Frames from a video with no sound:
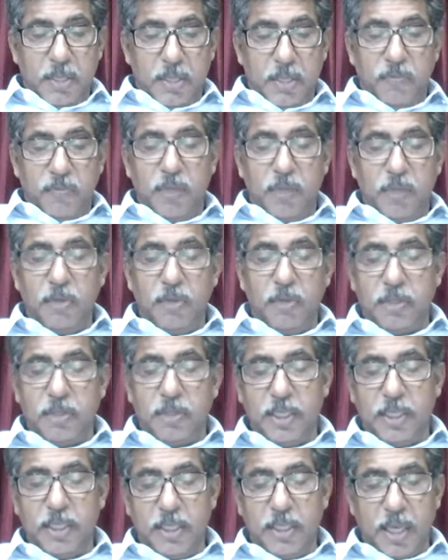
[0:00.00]
One more
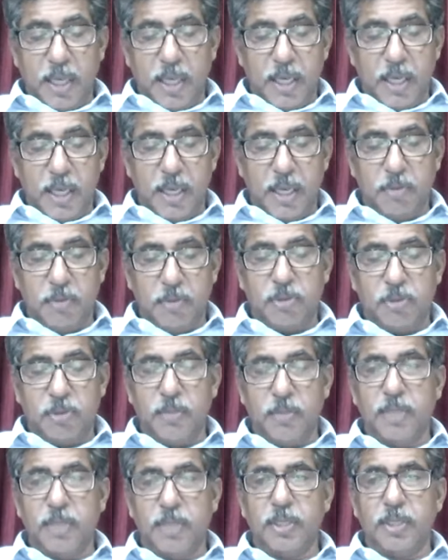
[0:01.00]
thing I have to
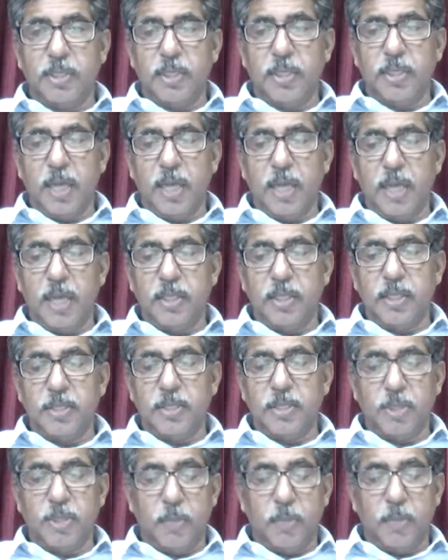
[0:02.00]
mention and then
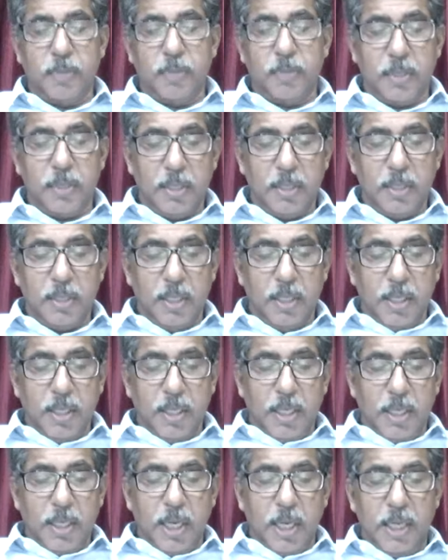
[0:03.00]
stop.
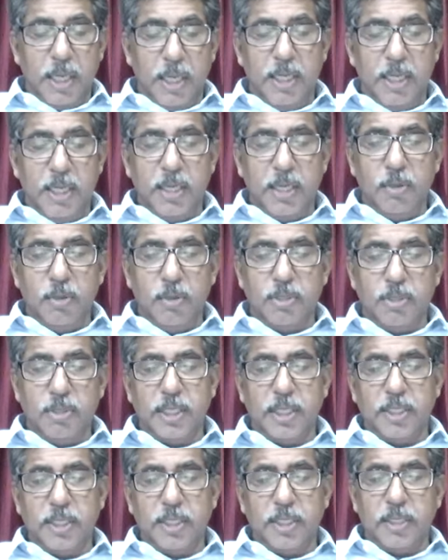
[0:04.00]
Handing down to
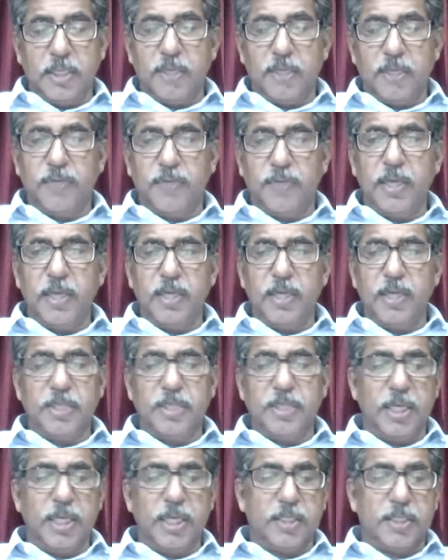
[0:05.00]
Satan, the final
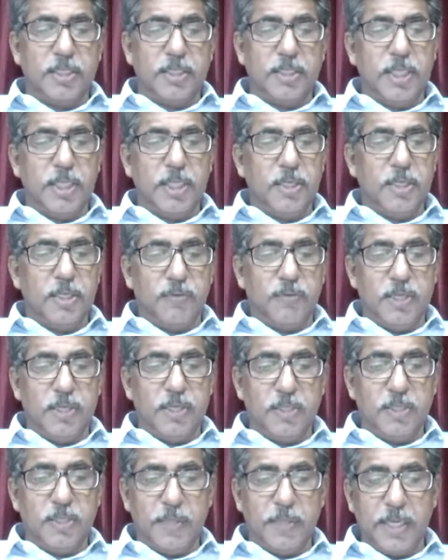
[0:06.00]
stage of
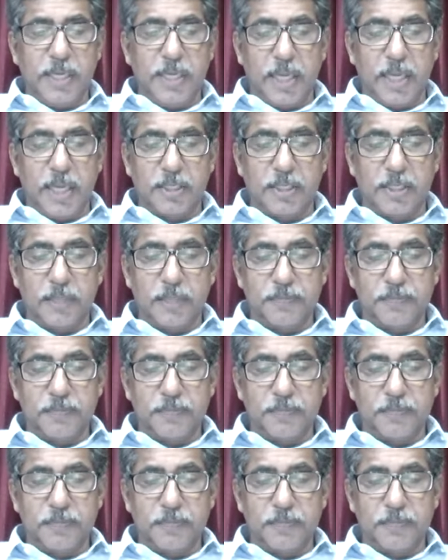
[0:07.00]
disciplinary action.